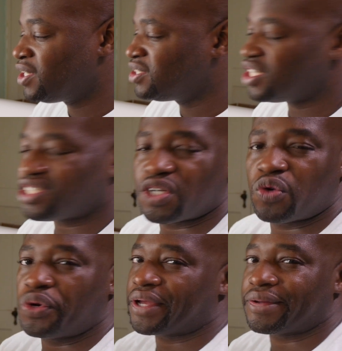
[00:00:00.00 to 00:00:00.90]
Just a
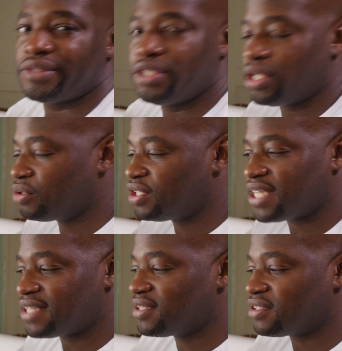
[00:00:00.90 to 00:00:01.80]
quick, this
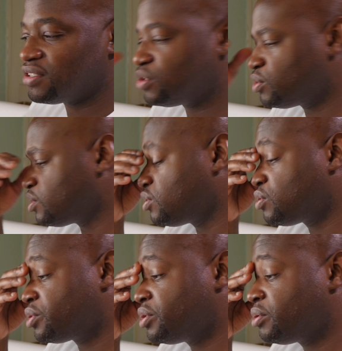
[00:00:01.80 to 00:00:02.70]
has nothing to do with the
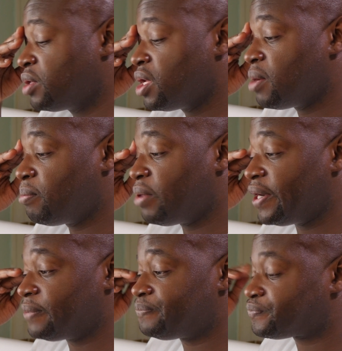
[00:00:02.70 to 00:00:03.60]
tutorial,
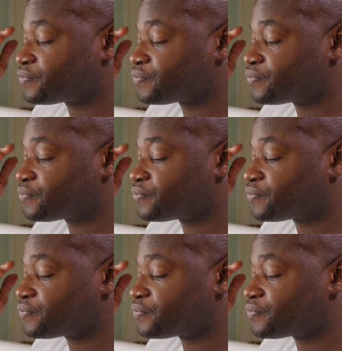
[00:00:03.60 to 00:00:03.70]
but